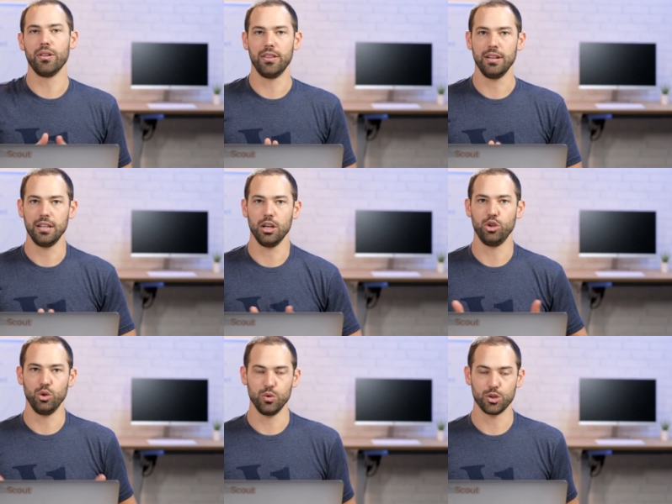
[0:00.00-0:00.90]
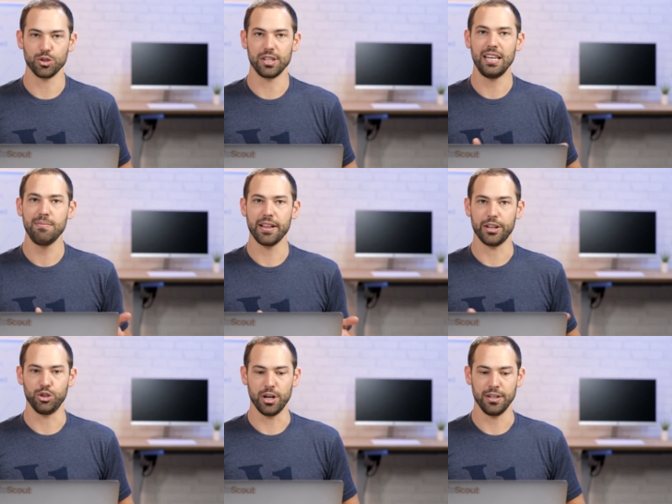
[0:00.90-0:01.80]
the user's
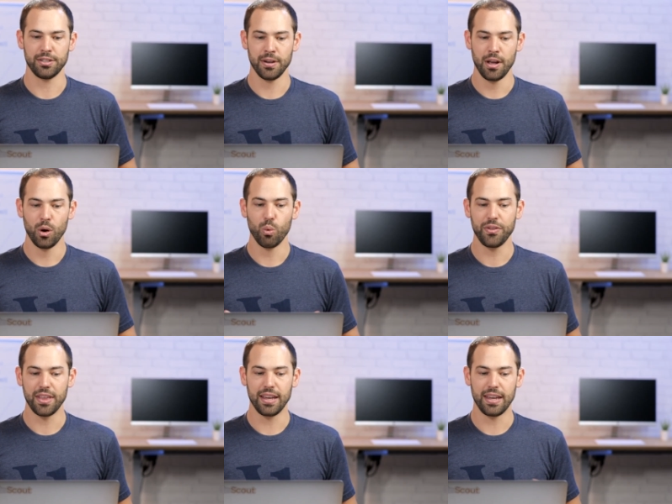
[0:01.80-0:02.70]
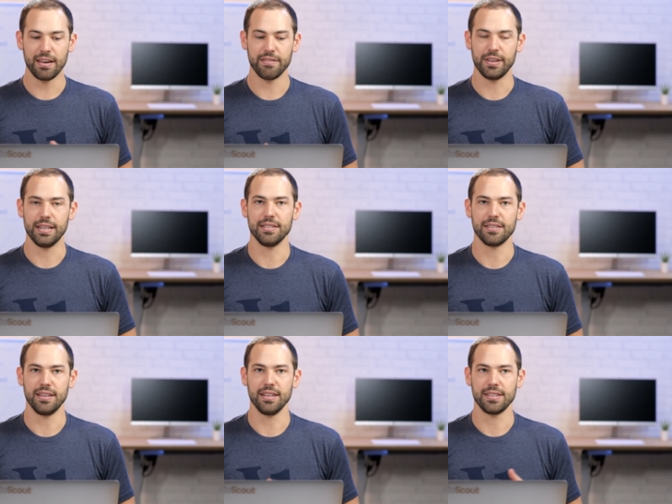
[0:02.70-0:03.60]
email address. What they give
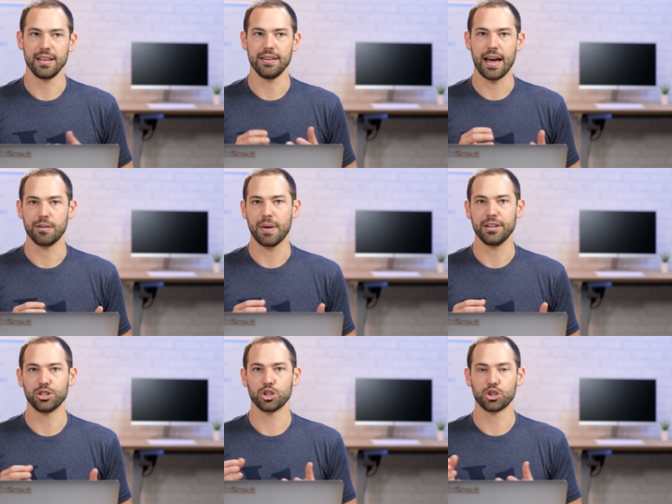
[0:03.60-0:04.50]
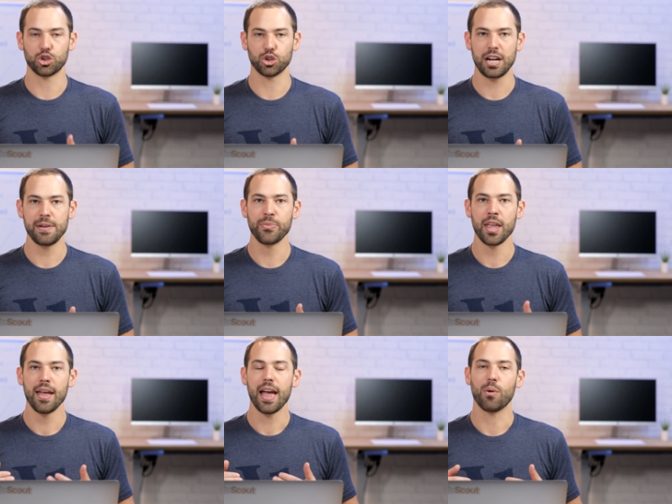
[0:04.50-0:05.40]
is this anonymized string,
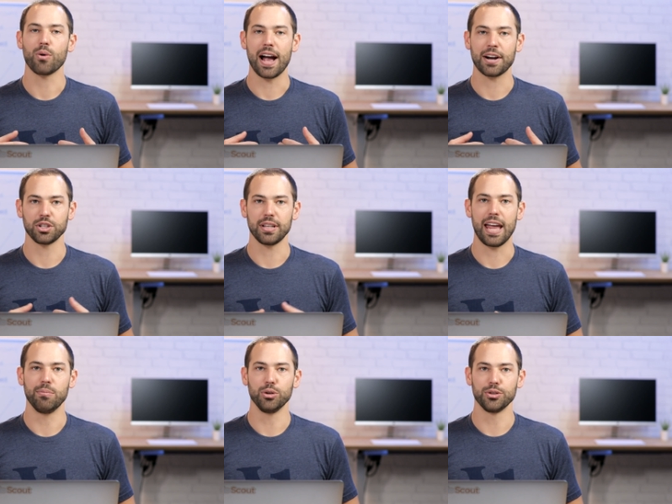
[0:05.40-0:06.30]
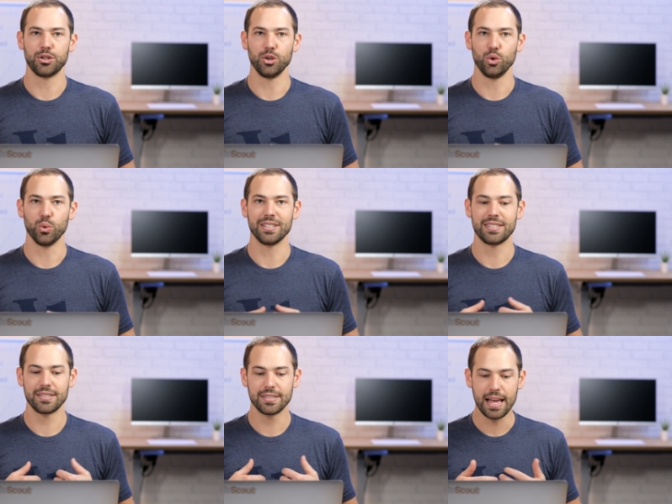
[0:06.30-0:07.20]
and we're actually able to
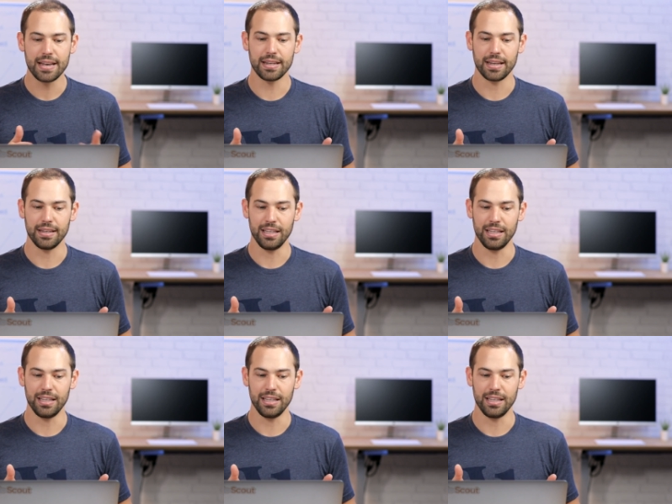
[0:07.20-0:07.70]
send an